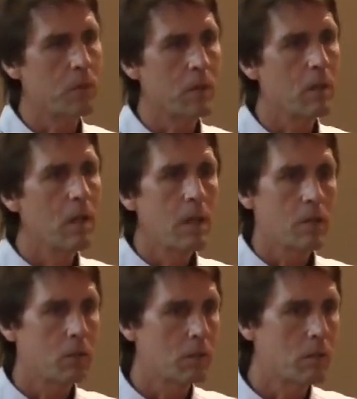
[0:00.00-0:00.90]
They'll,
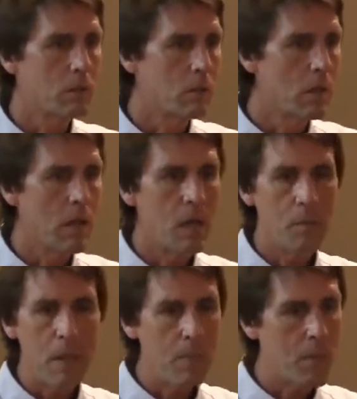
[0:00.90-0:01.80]
they'll uh,
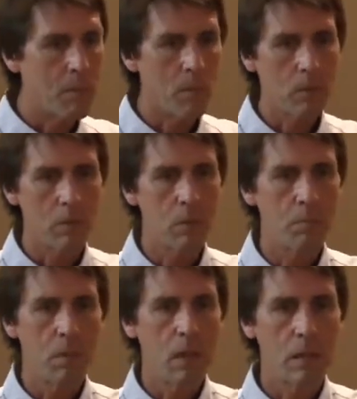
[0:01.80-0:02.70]
make people
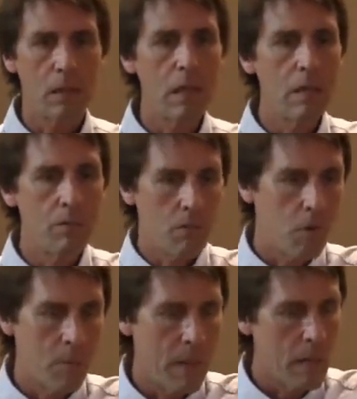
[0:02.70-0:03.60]
uh, leave
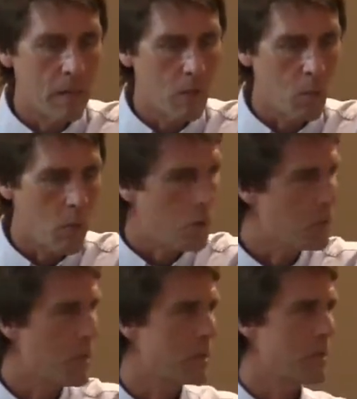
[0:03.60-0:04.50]
or abandon their work
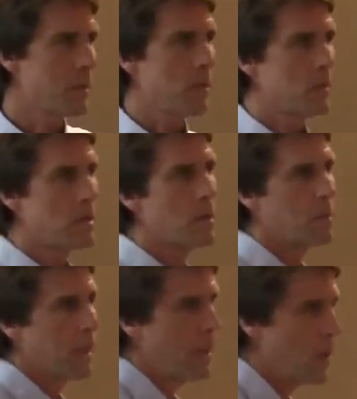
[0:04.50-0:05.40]
responsibilities to come
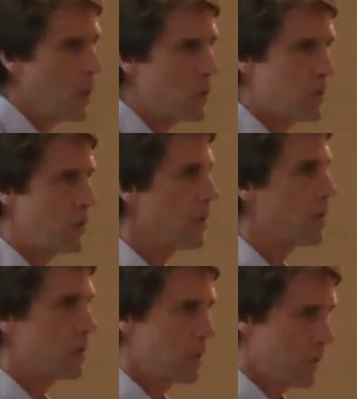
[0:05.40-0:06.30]
play host for
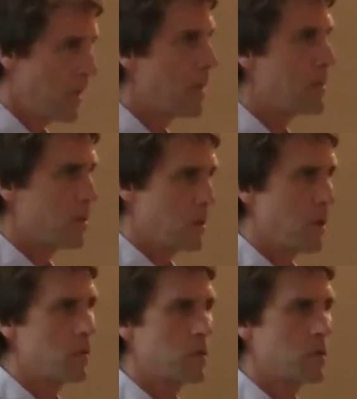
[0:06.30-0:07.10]
the time that they're there.